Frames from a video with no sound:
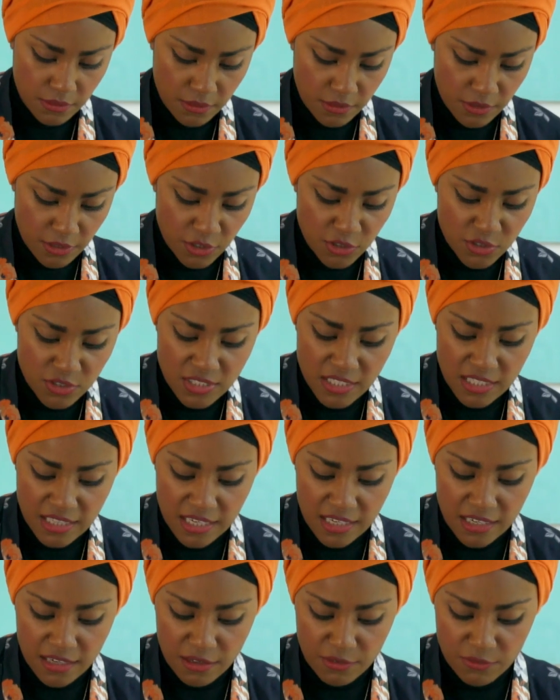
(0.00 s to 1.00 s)
You can see
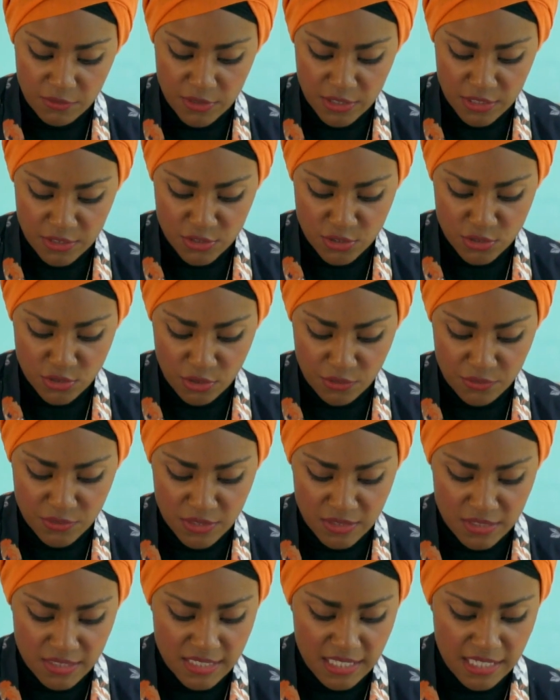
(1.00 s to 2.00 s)
they're lovely and soft
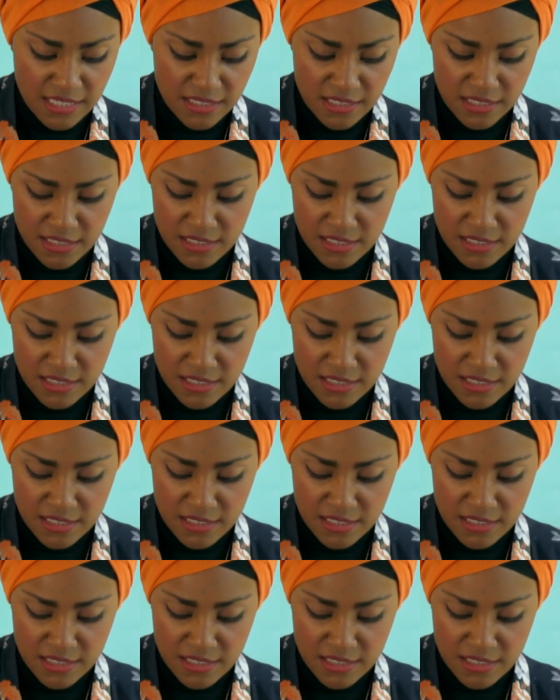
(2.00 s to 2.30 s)
in the center and